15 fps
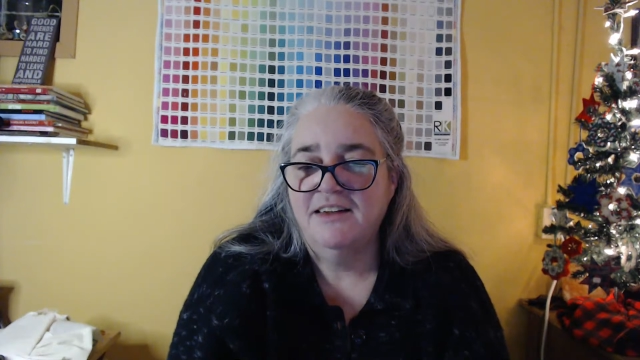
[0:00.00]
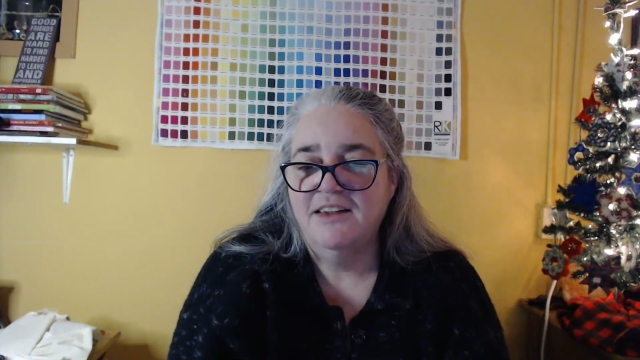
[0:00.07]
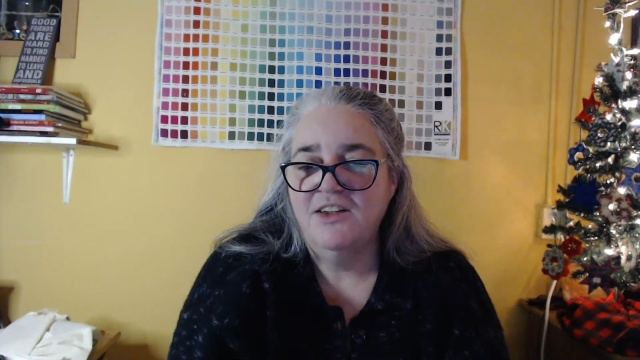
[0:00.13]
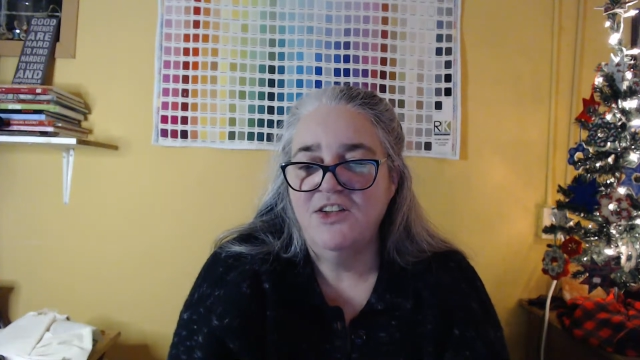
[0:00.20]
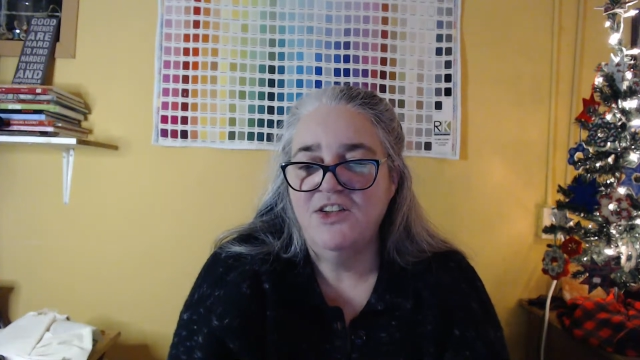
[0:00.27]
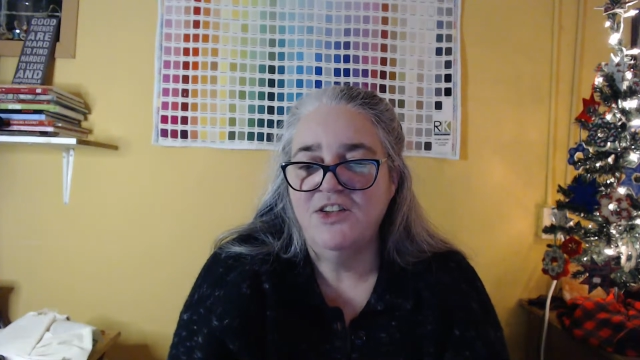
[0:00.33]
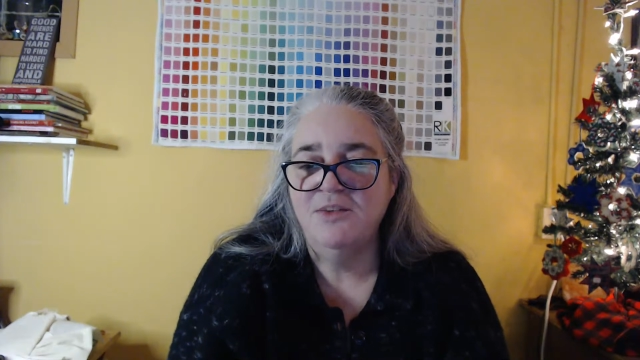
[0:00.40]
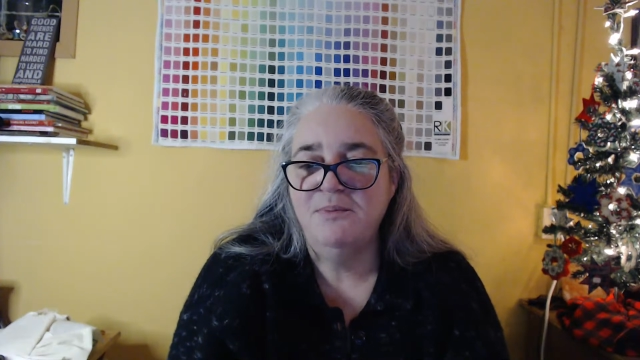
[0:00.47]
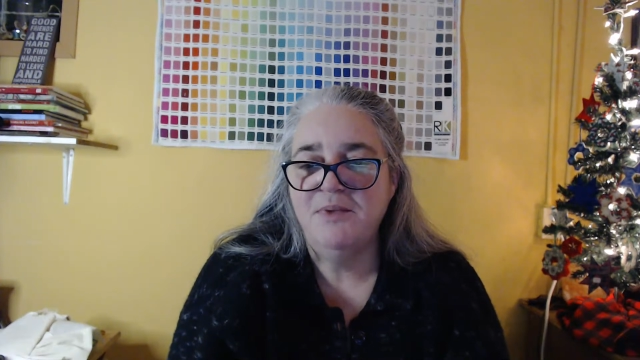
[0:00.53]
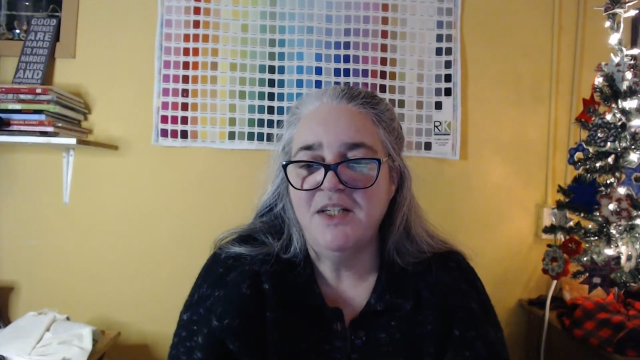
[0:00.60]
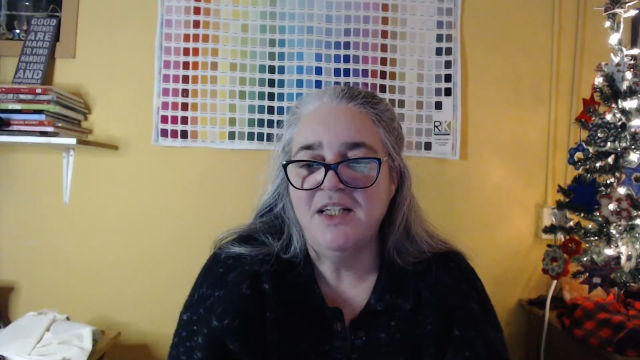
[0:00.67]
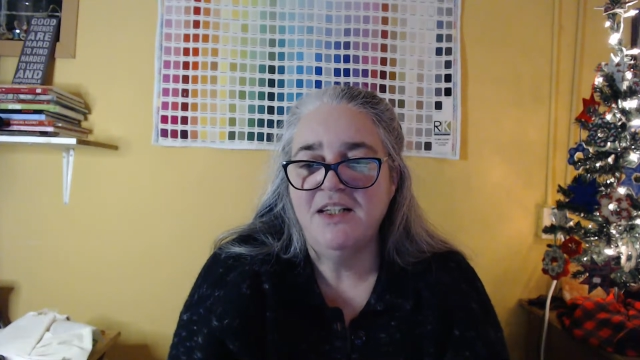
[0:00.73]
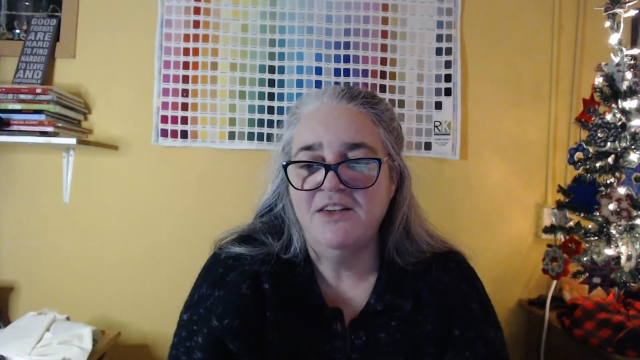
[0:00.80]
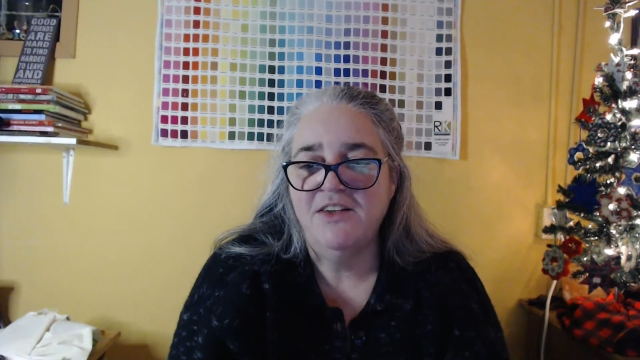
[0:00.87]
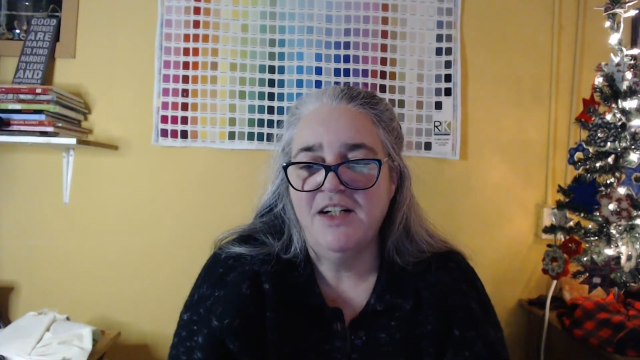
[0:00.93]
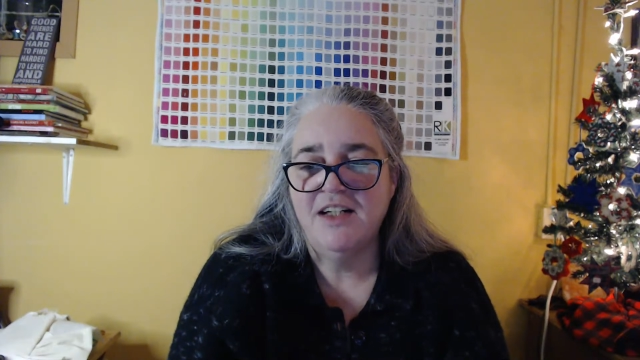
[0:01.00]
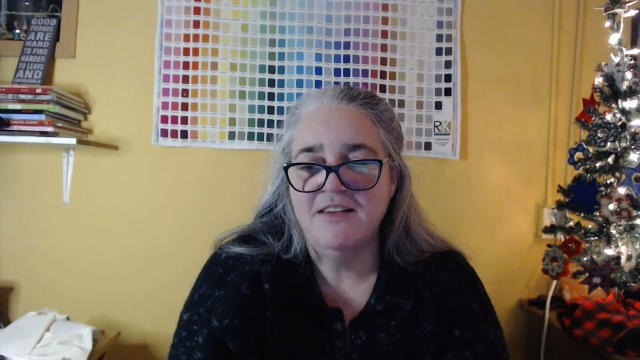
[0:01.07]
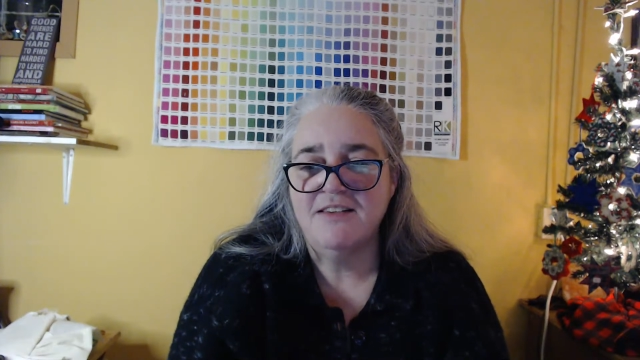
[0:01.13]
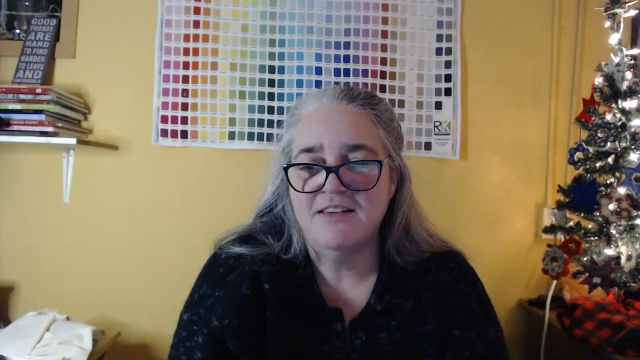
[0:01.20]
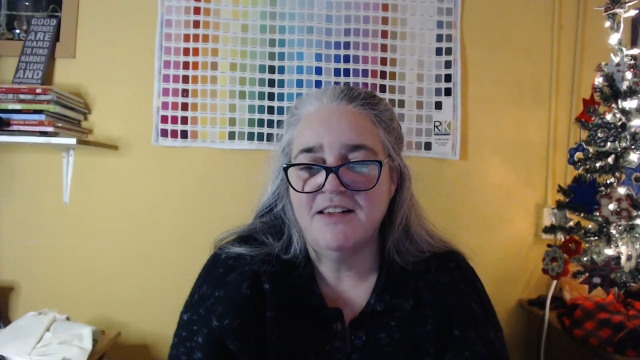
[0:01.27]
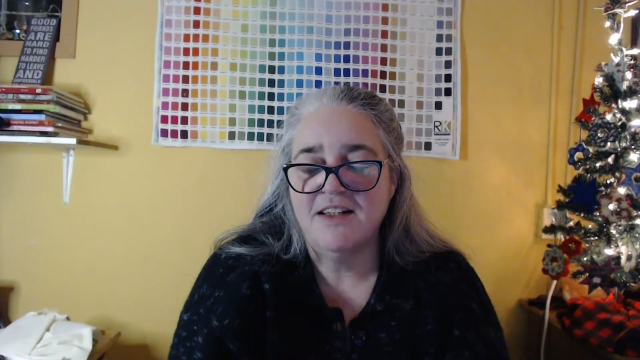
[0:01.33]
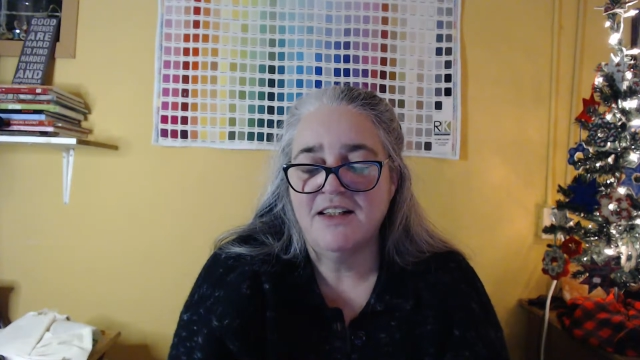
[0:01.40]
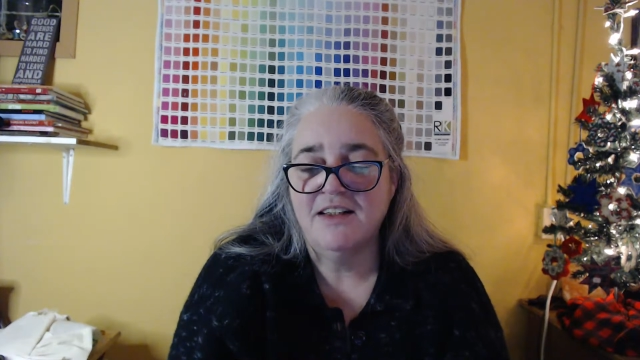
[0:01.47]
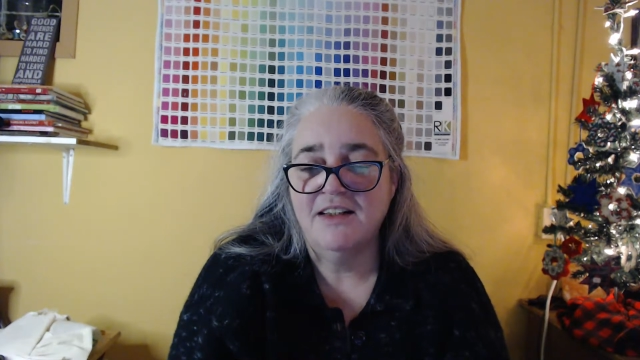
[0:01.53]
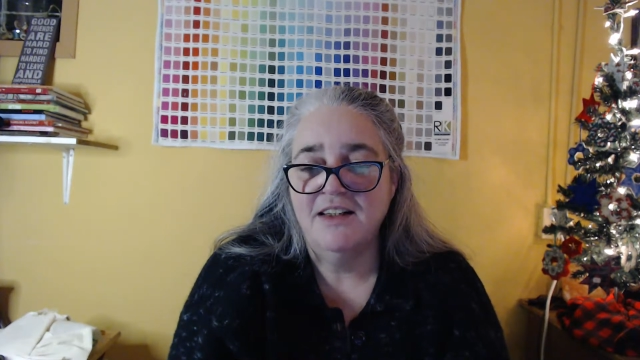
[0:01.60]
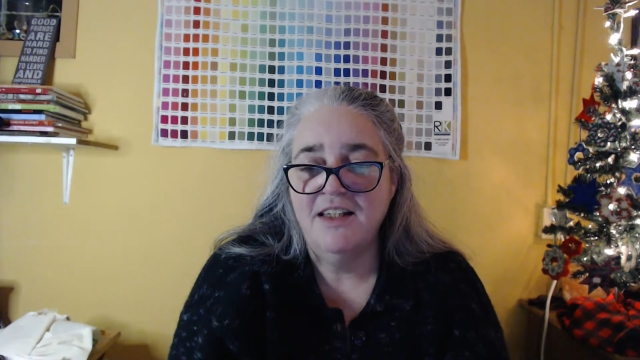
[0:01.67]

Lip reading: Should be interesting.